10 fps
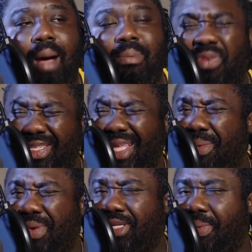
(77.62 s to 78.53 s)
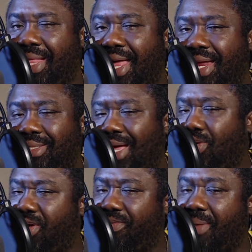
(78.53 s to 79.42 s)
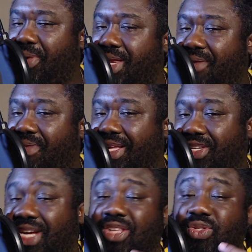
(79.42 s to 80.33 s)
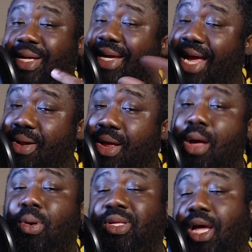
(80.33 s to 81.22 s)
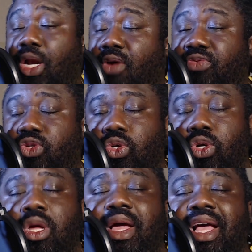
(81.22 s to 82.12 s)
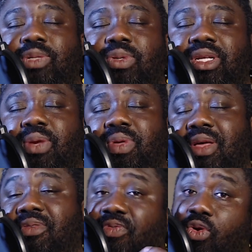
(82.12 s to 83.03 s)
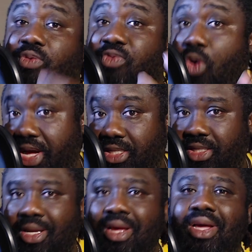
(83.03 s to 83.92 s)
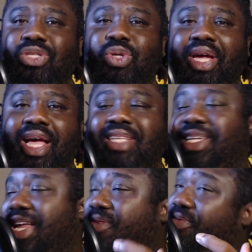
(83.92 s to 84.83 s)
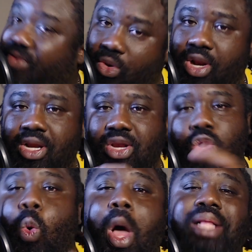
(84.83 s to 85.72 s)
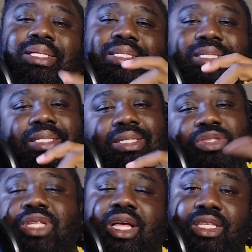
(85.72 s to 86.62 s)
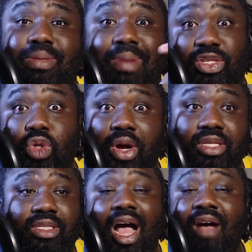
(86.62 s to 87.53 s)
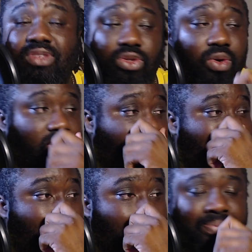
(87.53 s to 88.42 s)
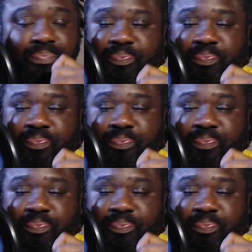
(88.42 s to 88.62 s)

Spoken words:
First time doing something like this. I don't know if I'm going to ever get a chance to do it again, but I'd love to, especially with a full voice, so you guys can get the full nuance things in my stories. I have stories for days.